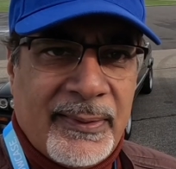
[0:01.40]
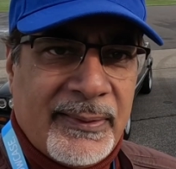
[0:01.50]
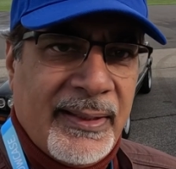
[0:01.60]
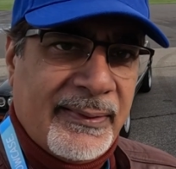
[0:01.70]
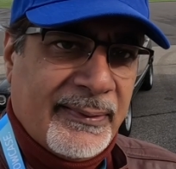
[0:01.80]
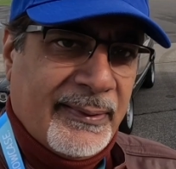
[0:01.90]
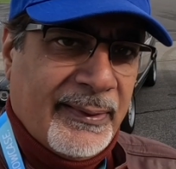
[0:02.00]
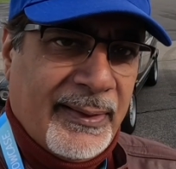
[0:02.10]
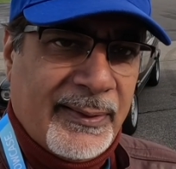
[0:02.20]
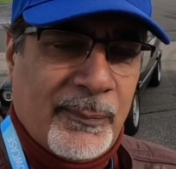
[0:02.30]
this
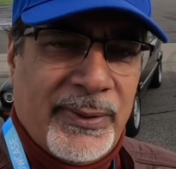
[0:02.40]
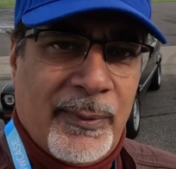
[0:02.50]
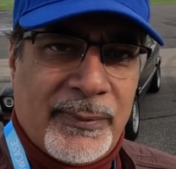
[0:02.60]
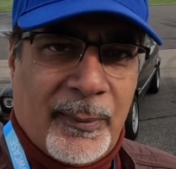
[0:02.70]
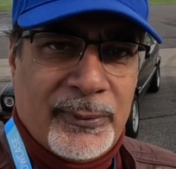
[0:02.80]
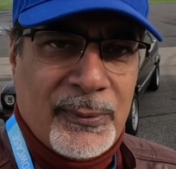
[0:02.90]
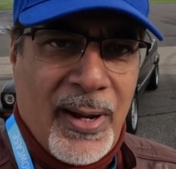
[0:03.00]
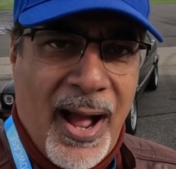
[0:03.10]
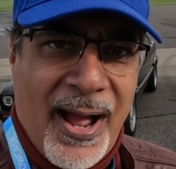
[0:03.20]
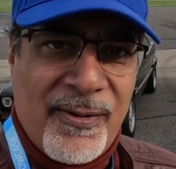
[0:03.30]
is a BMW
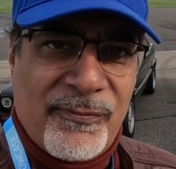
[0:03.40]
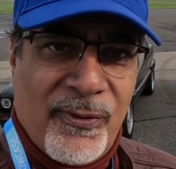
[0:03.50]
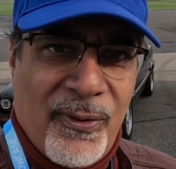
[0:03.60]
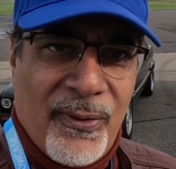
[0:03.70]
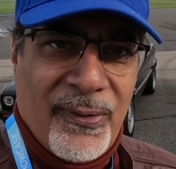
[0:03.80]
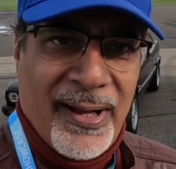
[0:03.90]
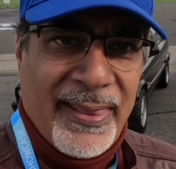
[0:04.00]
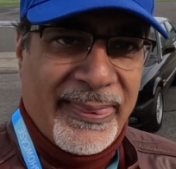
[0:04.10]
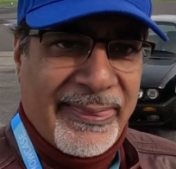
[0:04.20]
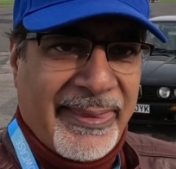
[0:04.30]
i4
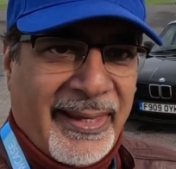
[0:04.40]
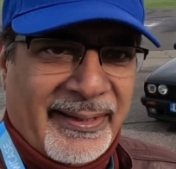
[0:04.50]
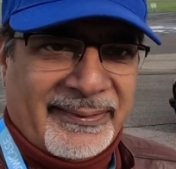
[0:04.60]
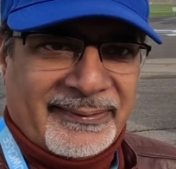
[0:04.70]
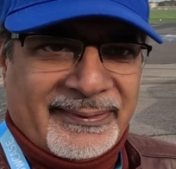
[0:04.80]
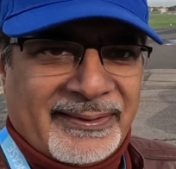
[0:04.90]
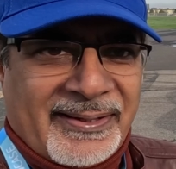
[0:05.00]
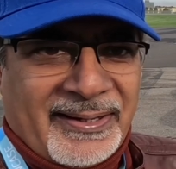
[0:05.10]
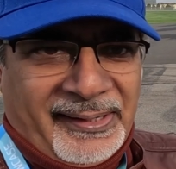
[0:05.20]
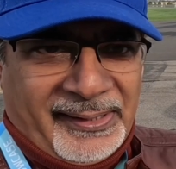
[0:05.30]
and this
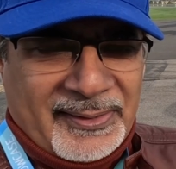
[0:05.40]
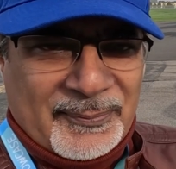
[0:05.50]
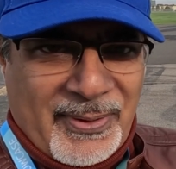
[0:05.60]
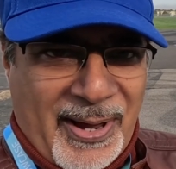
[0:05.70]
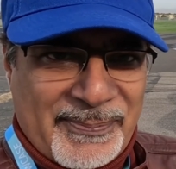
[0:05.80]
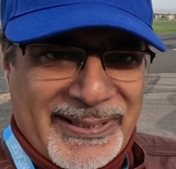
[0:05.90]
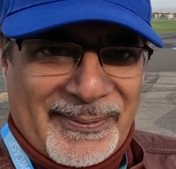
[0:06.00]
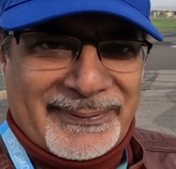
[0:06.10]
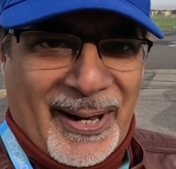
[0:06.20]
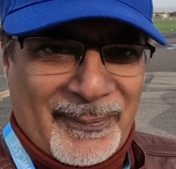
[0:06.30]
is my
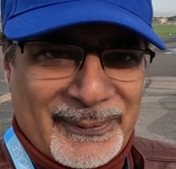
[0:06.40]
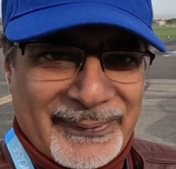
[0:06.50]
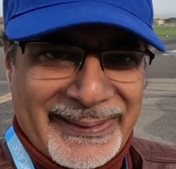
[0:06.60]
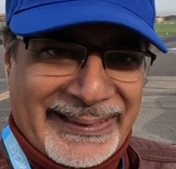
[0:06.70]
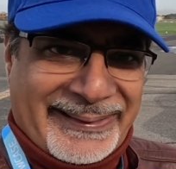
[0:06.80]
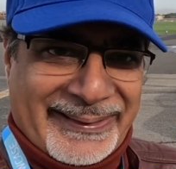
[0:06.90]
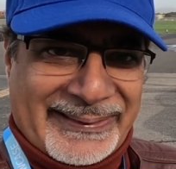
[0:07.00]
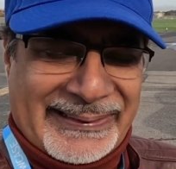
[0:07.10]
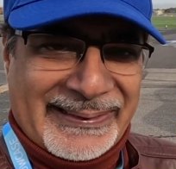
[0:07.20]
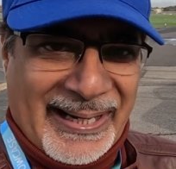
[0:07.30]
BMW
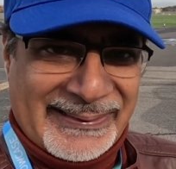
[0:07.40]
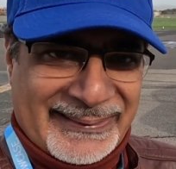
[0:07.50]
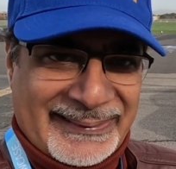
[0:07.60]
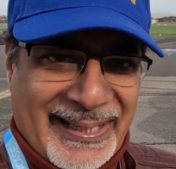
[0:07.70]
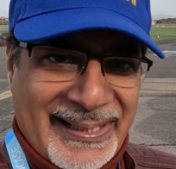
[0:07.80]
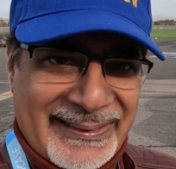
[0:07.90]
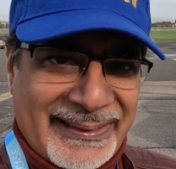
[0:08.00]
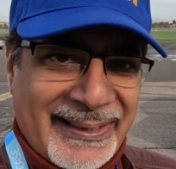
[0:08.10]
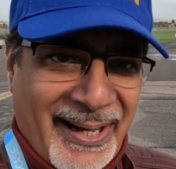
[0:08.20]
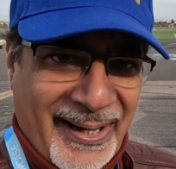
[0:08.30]
E30
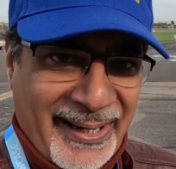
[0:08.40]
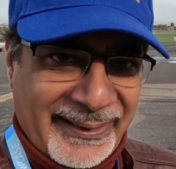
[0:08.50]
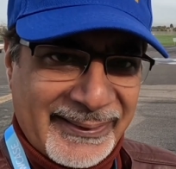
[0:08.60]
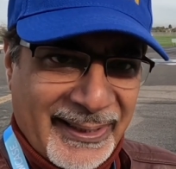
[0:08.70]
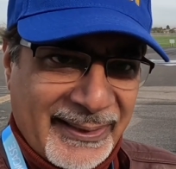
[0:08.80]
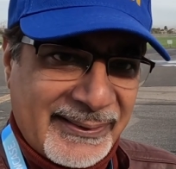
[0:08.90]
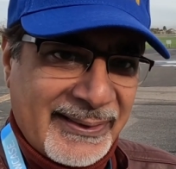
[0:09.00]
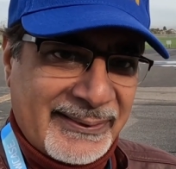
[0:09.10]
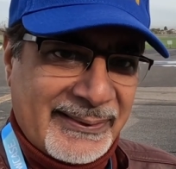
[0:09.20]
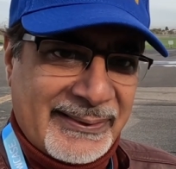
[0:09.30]
1989.
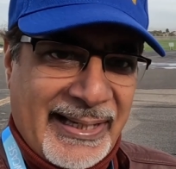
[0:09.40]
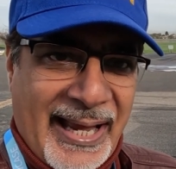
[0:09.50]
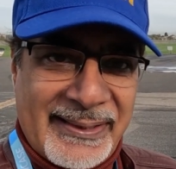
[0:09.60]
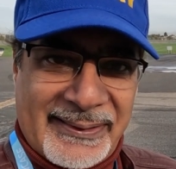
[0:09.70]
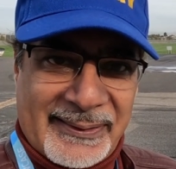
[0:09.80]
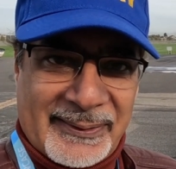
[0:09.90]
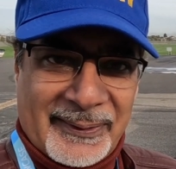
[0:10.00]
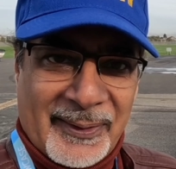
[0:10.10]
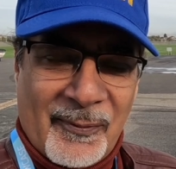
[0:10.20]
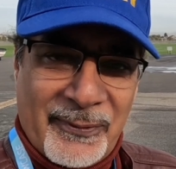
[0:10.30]
This is the
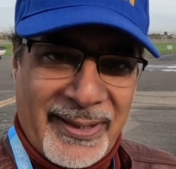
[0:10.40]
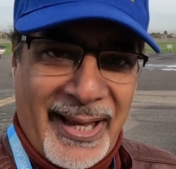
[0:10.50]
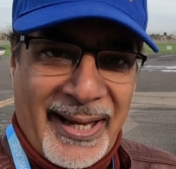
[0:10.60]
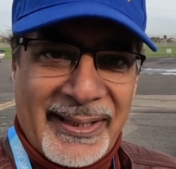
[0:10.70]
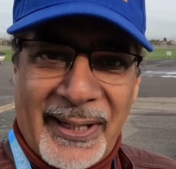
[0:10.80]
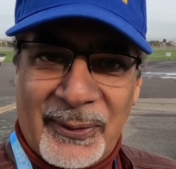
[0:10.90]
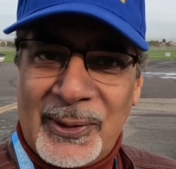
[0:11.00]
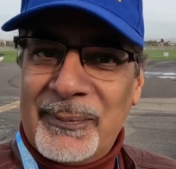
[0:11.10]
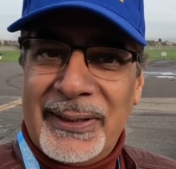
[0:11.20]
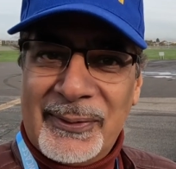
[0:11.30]
ancestor for that, and I thought
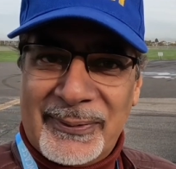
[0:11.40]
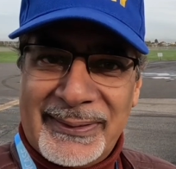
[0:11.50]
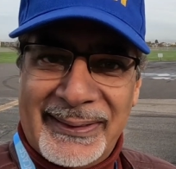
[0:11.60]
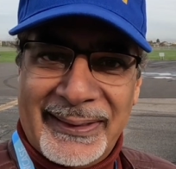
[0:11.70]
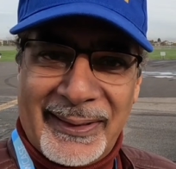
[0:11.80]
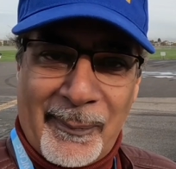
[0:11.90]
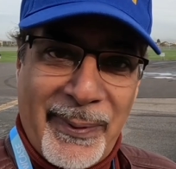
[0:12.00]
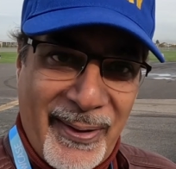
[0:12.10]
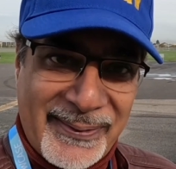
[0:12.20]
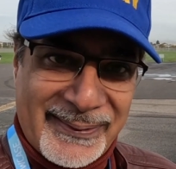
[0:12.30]
it'd be an interesting
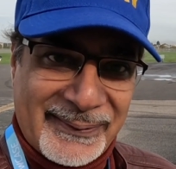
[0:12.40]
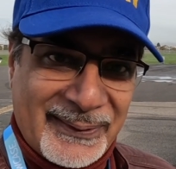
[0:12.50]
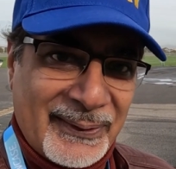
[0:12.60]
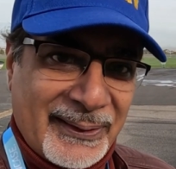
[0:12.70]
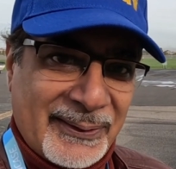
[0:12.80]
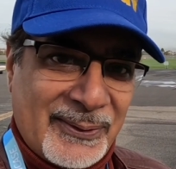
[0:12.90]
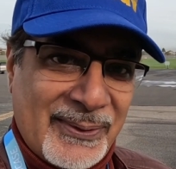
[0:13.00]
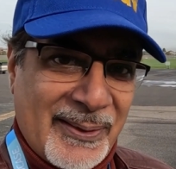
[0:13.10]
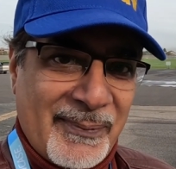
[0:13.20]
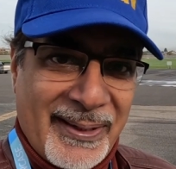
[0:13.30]
comparison to look at the
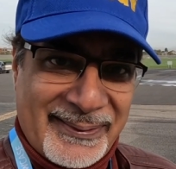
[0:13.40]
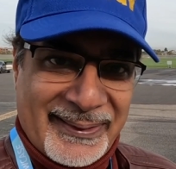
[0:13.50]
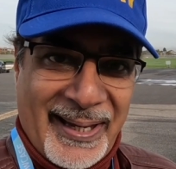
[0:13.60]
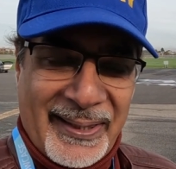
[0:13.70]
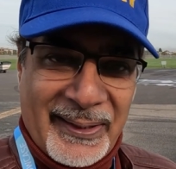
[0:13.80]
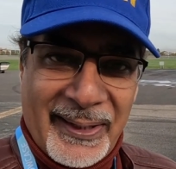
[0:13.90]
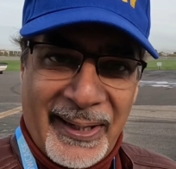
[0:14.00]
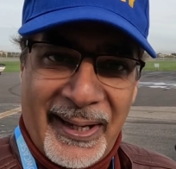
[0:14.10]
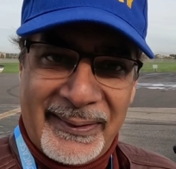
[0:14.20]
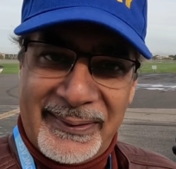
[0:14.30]
two of them together
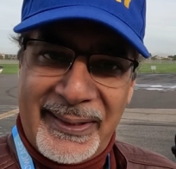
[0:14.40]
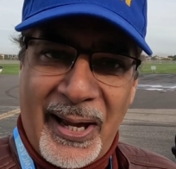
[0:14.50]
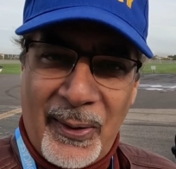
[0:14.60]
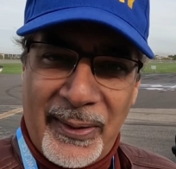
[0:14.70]
and see if